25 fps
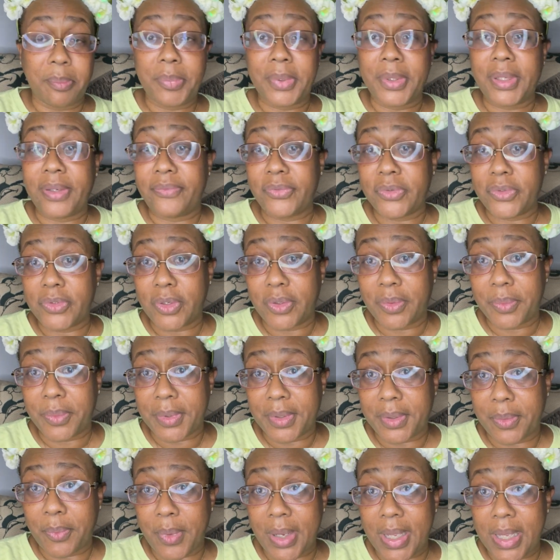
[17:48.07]
But if you don't
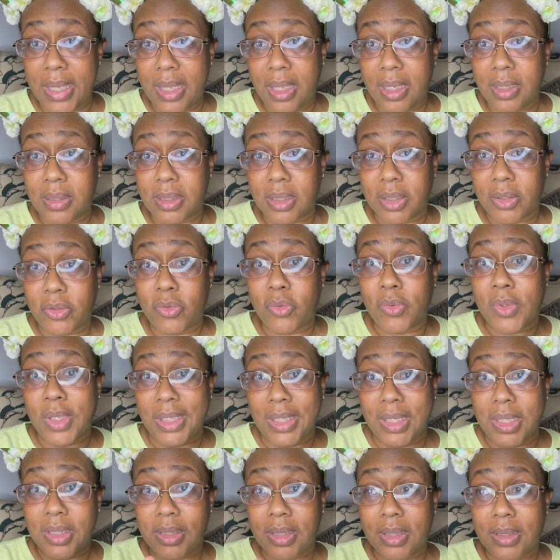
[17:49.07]
want to wait until you can
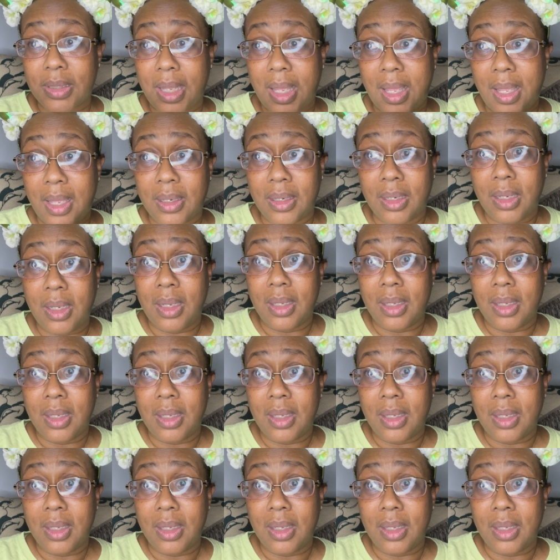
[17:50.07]
get to that